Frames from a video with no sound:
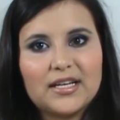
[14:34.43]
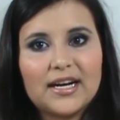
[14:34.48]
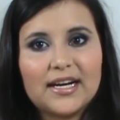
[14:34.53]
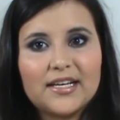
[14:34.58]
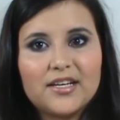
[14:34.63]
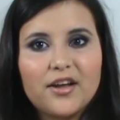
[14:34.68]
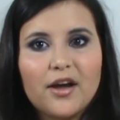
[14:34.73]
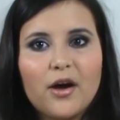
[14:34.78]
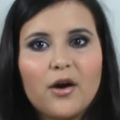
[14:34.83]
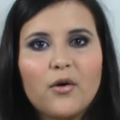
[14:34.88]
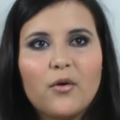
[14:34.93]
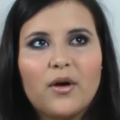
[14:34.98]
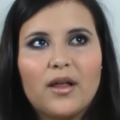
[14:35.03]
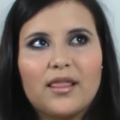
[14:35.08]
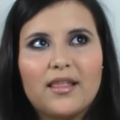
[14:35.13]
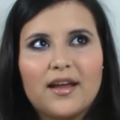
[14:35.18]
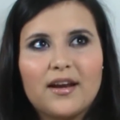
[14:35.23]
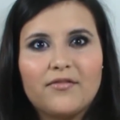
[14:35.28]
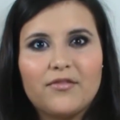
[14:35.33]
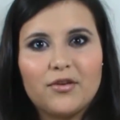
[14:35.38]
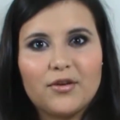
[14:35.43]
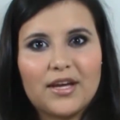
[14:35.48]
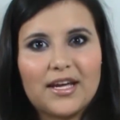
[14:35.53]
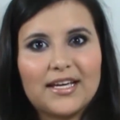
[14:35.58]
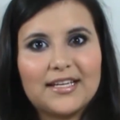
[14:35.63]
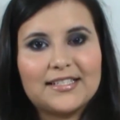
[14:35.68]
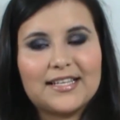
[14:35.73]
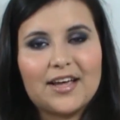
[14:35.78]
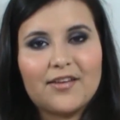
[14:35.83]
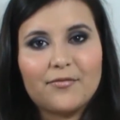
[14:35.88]
And I know a lot of you
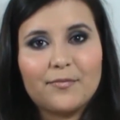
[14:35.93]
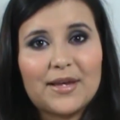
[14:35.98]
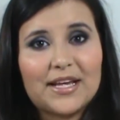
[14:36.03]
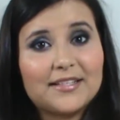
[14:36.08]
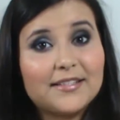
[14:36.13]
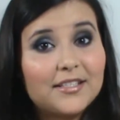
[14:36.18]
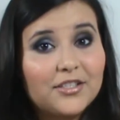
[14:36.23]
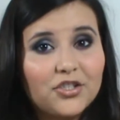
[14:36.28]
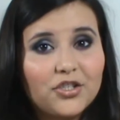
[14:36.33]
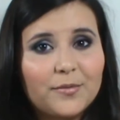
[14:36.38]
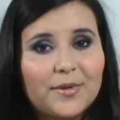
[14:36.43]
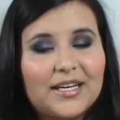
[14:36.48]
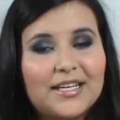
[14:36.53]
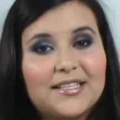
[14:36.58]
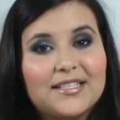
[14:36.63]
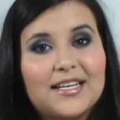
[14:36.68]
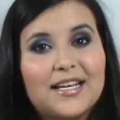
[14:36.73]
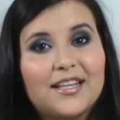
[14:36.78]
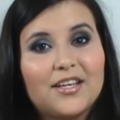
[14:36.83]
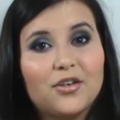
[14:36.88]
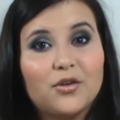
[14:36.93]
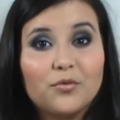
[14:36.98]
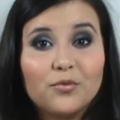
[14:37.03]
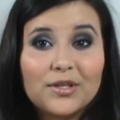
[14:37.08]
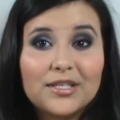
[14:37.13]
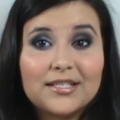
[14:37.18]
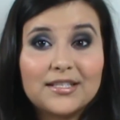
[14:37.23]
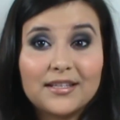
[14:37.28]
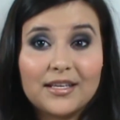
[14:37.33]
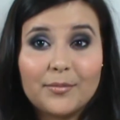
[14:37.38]
guys have messaged me and said that you
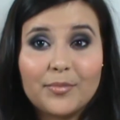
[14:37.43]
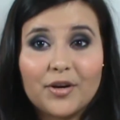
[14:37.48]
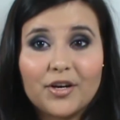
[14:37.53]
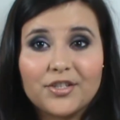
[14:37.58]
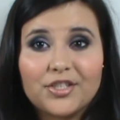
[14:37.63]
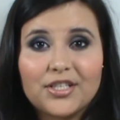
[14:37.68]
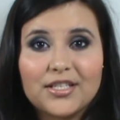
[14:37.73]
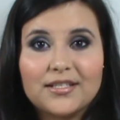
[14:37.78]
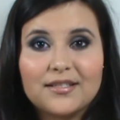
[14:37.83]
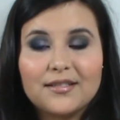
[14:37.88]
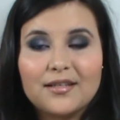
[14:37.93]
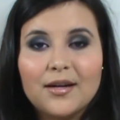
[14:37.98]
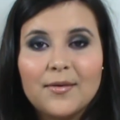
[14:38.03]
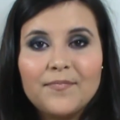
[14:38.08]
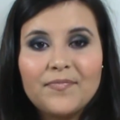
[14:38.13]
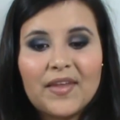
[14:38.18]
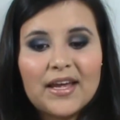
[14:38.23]
recently purchased